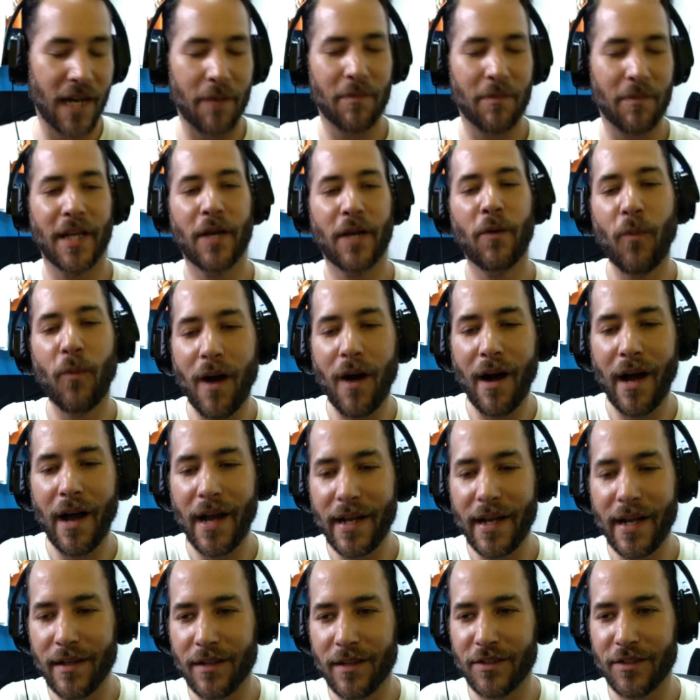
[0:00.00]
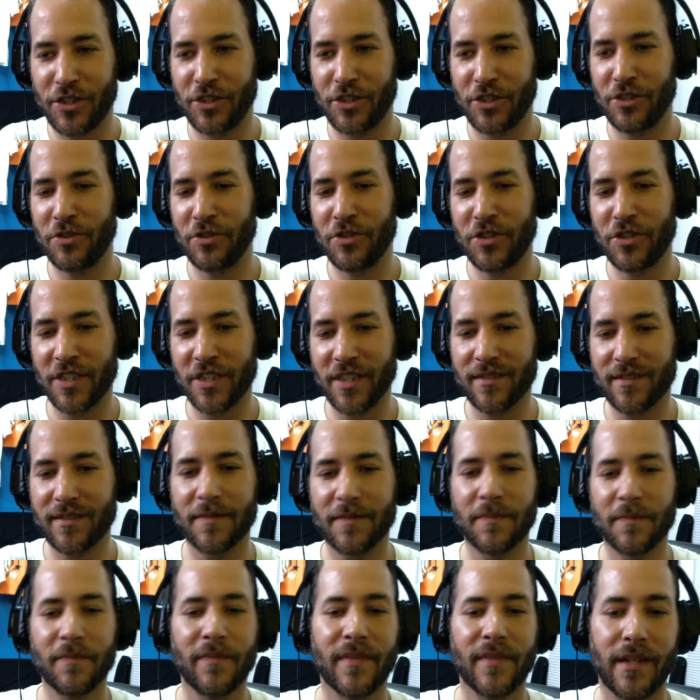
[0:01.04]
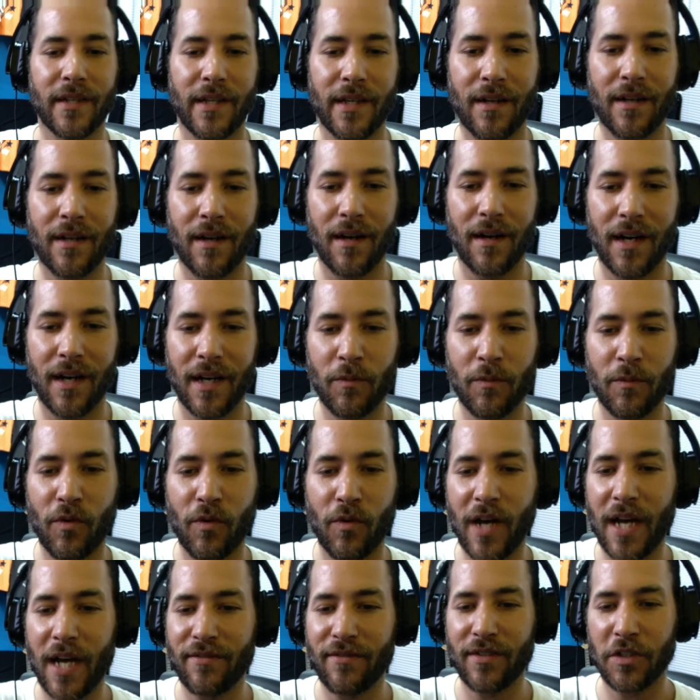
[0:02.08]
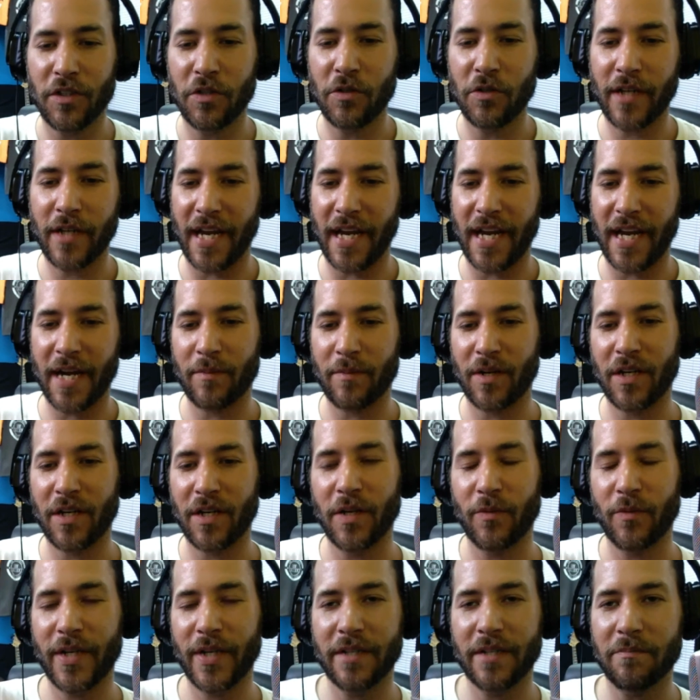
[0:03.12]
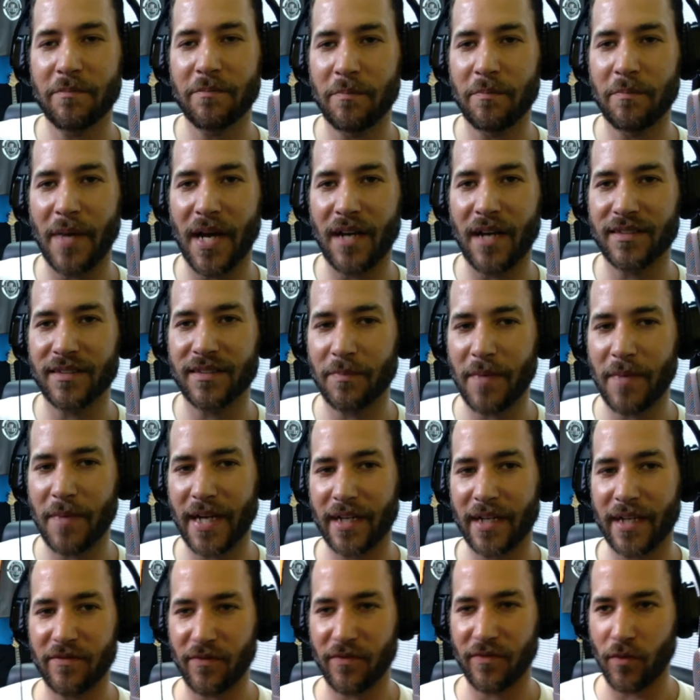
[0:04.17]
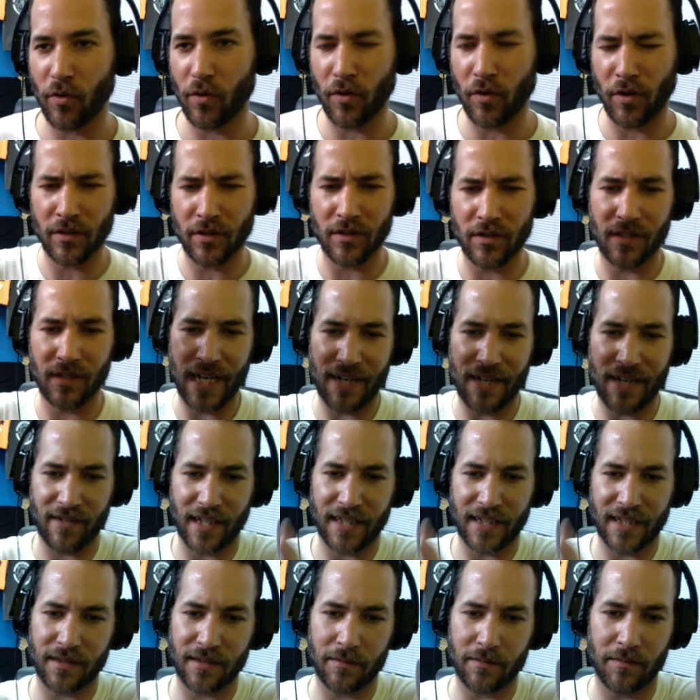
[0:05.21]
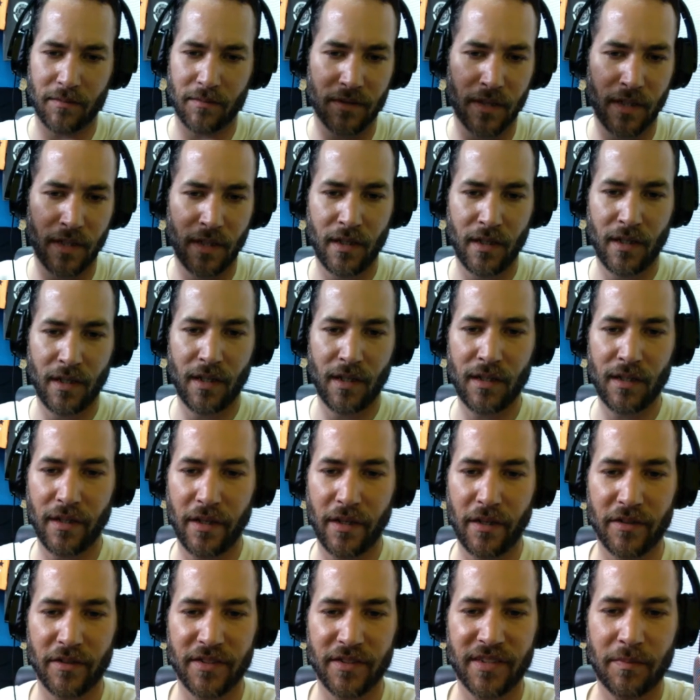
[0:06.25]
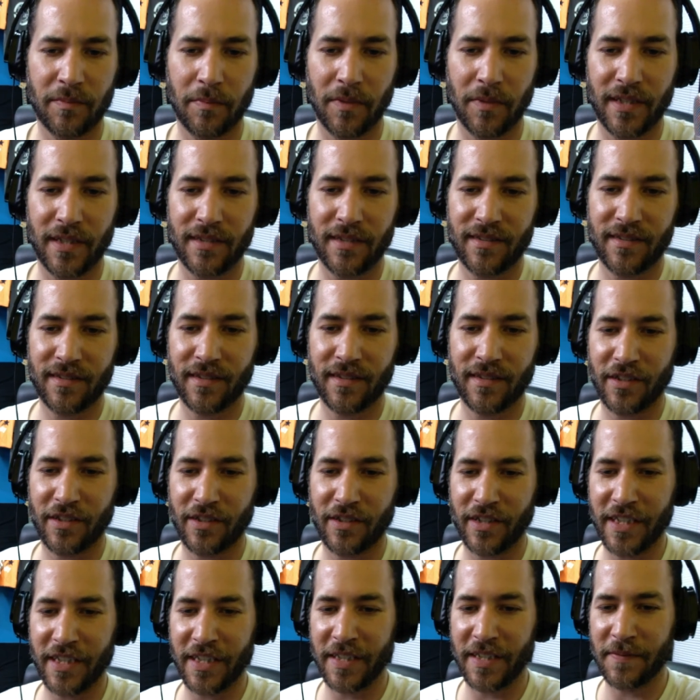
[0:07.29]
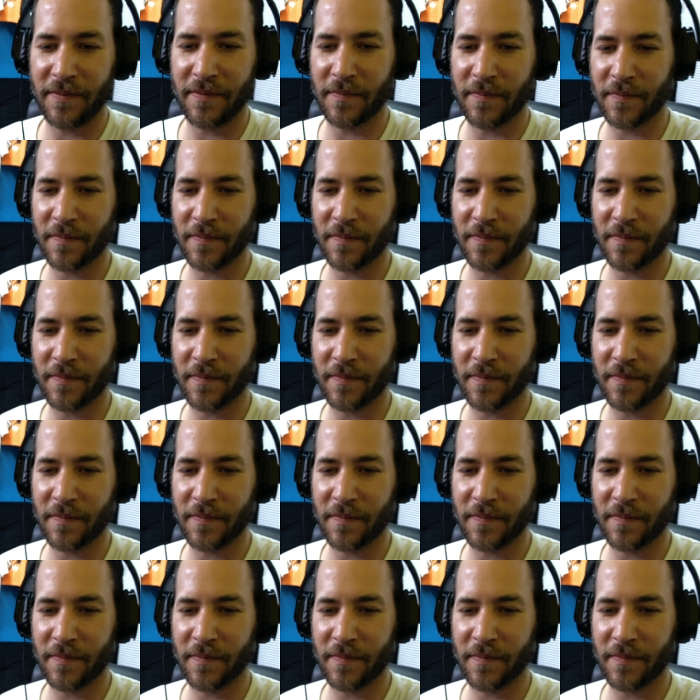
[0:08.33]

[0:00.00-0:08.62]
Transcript: I'm like, why don't you just get on, we'll have a little camera and we can bounce back and forth or have like some little because I'm the ugliest screen. person in